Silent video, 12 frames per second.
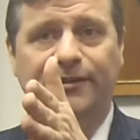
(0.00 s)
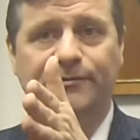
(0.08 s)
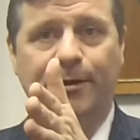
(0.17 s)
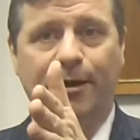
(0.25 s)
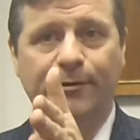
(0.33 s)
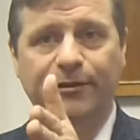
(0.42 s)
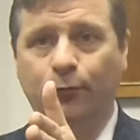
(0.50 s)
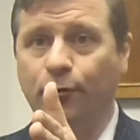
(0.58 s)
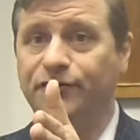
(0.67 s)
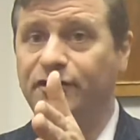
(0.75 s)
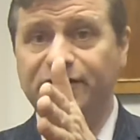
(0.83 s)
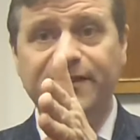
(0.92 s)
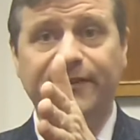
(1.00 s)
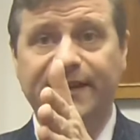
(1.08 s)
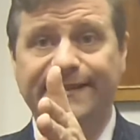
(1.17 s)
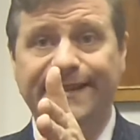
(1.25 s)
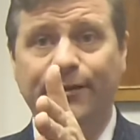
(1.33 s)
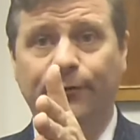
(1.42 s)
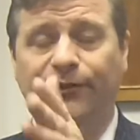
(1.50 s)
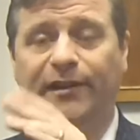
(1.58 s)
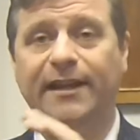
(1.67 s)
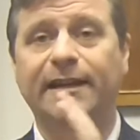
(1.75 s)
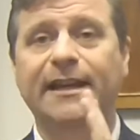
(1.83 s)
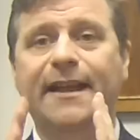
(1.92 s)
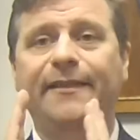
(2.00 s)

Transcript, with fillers: experiment, or just even a single slit,